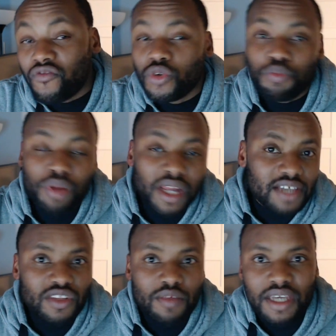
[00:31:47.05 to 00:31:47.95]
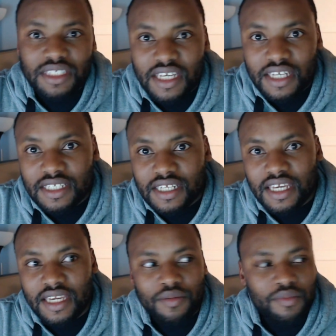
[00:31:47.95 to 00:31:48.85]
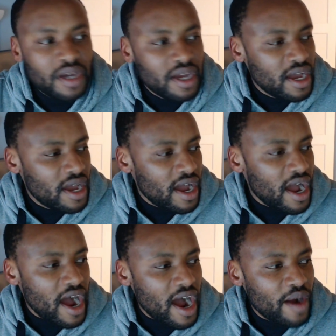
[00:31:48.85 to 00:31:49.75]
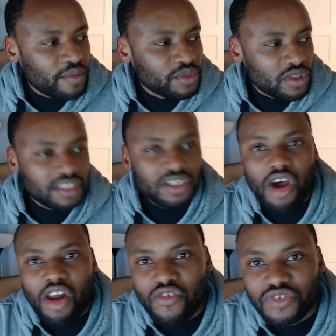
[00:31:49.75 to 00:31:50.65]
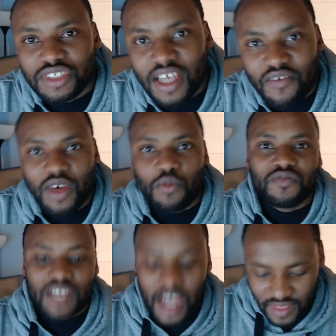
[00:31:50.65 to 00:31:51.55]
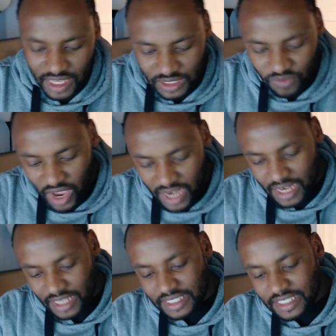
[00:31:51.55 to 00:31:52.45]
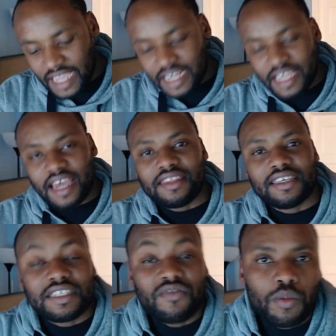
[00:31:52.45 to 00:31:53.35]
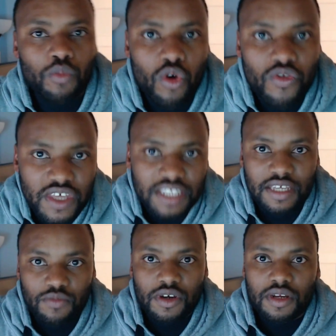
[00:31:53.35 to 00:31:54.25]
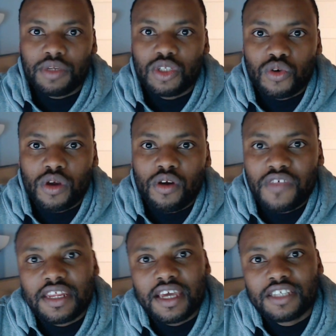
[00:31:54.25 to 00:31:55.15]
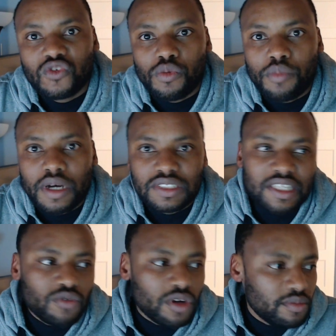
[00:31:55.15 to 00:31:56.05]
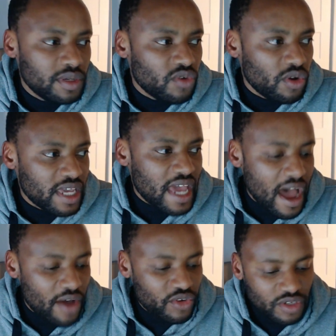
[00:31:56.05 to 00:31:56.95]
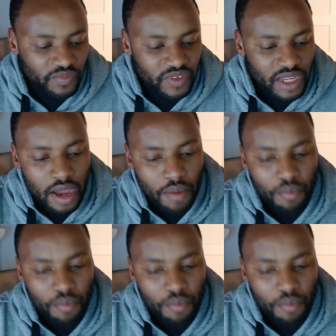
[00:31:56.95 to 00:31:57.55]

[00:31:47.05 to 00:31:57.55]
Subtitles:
A few players on the Mexican team. So there's a lot of stuff that we've done that's fun and exciting, and there's even more things that we're going to be doing over the next few months that we're going to be rolling out.